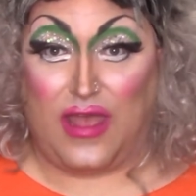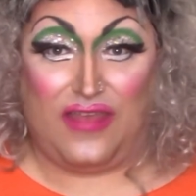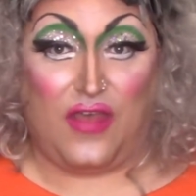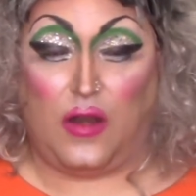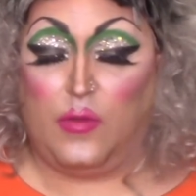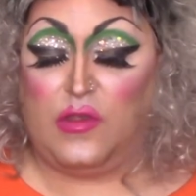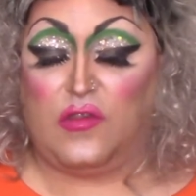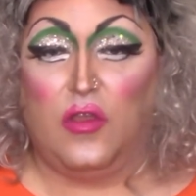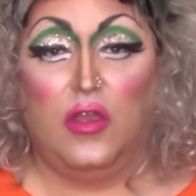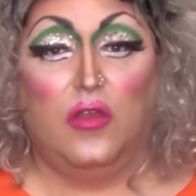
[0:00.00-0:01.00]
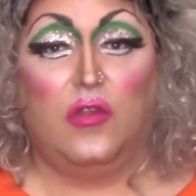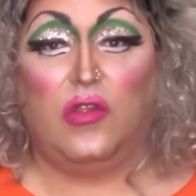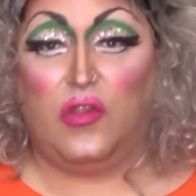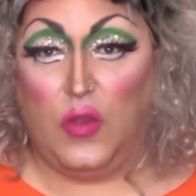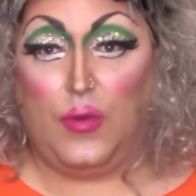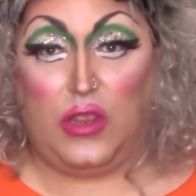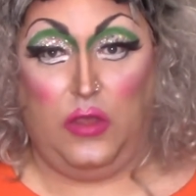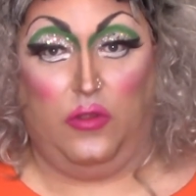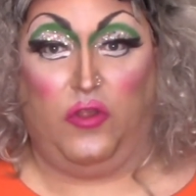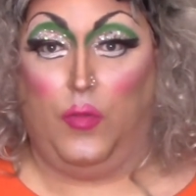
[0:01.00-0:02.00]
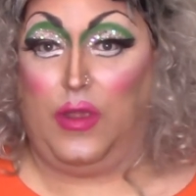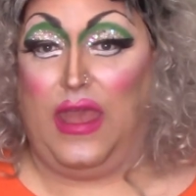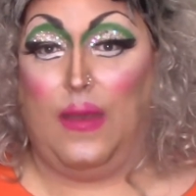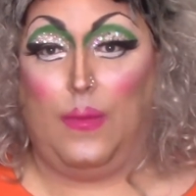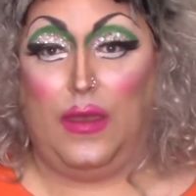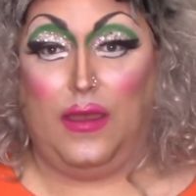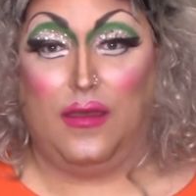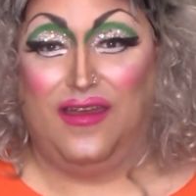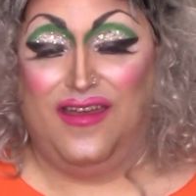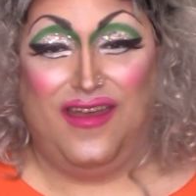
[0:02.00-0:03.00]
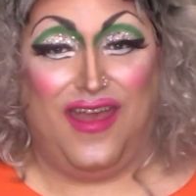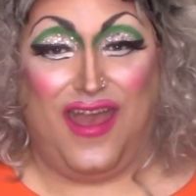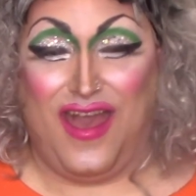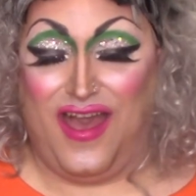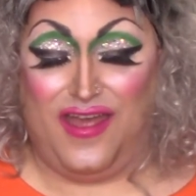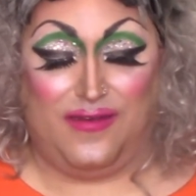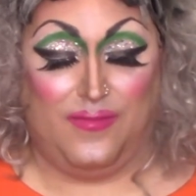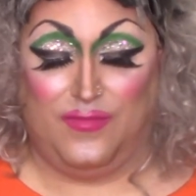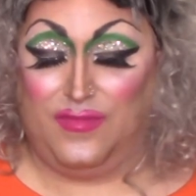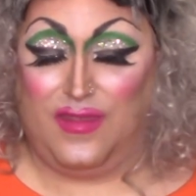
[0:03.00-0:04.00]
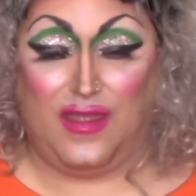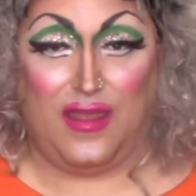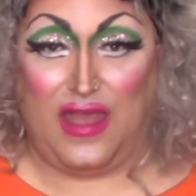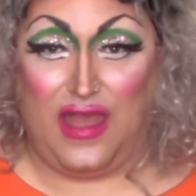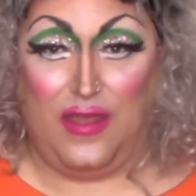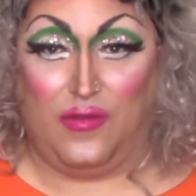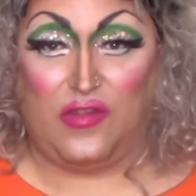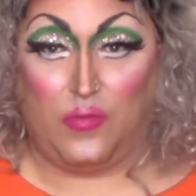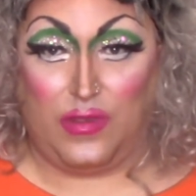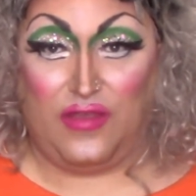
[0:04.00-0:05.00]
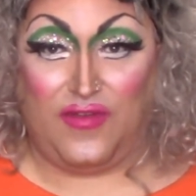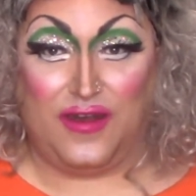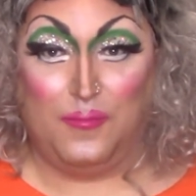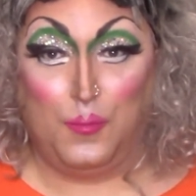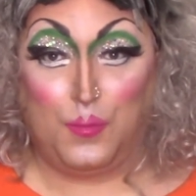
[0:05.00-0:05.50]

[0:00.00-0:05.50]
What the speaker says: I thought it was just super cute and super campy, and it was really fun.